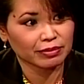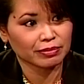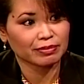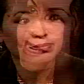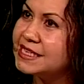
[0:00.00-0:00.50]

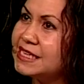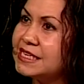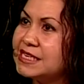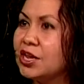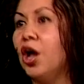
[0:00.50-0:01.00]
Yes,
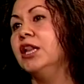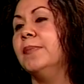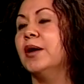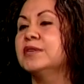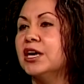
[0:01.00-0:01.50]
this is all
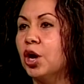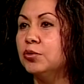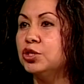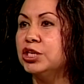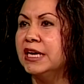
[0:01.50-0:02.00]
about
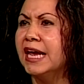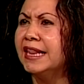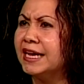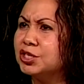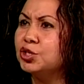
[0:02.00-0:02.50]
coaching,
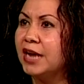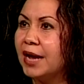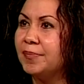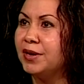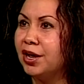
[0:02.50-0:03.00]
and that should
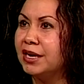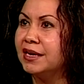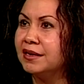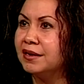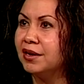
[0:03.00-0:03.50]
happen on
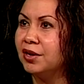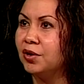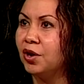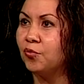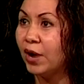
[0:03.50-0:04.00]
a
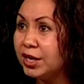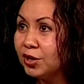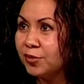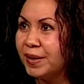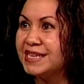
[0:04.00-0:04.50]

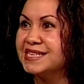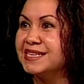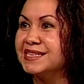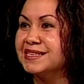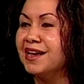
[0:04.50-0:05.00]
regular basis.